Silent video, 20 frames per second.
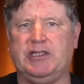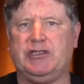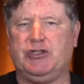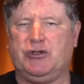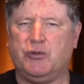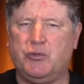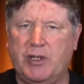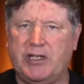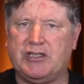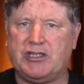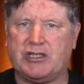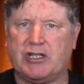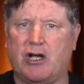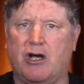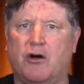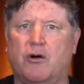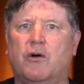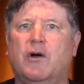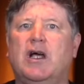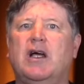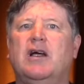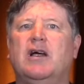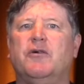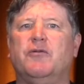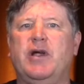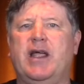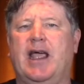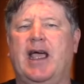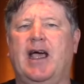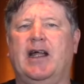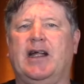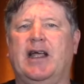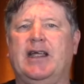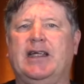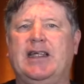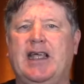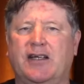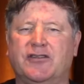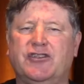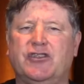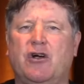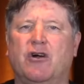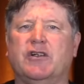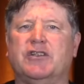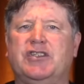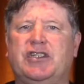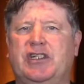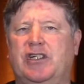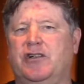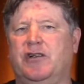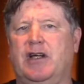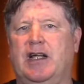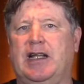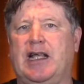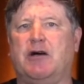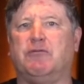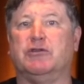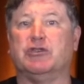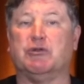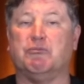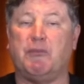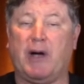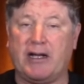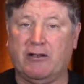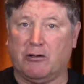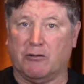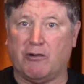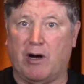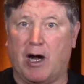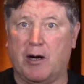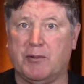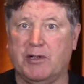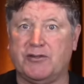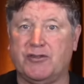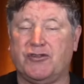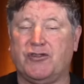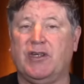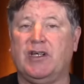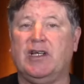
Two weeks ago, we had a guest artist here, and that was Michael Roberts.